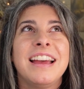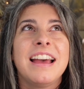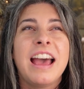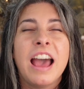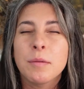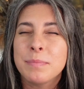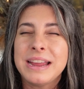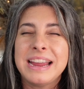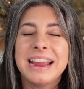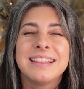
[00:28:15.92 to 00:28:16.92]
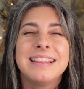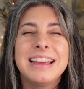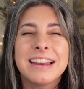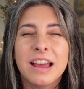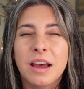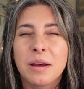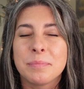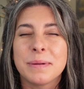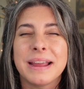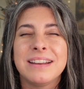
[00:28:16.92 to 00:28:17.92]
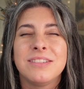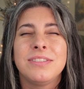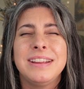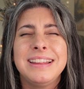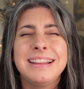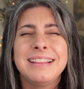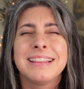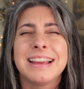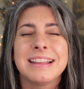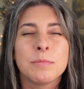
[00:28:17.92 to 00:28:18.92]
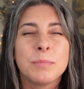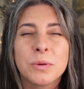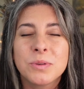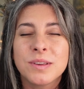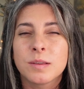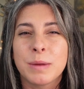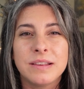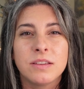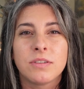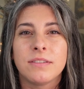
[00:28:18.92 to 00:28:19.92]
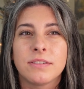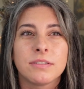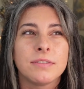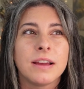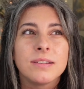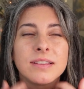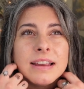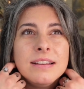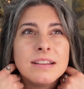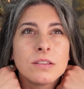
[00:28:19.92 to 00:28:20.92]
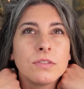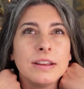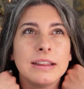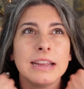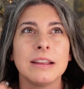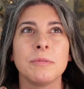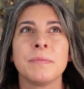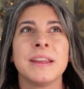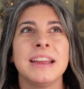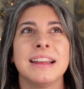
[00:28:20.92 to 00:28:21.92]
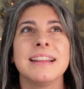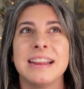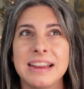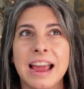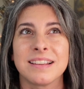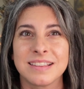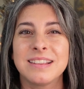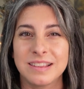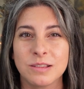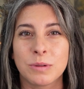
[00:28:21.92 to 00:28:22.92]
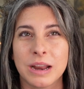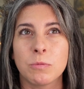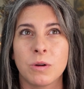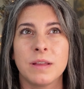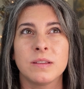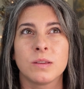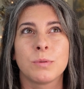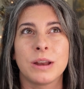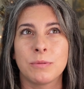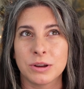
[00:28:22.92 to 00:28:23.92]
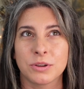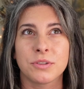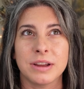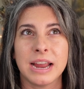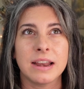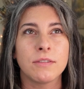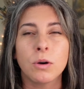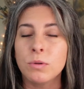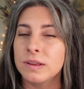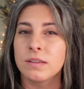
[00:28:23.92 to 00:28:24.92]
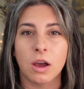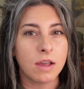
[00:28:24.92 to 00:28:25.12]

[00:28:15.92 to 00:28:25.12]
happy and lit up and feeling like the most expansive I've ever felt, and just feeling like, yes, this is what I want. This is what I want to create. I've always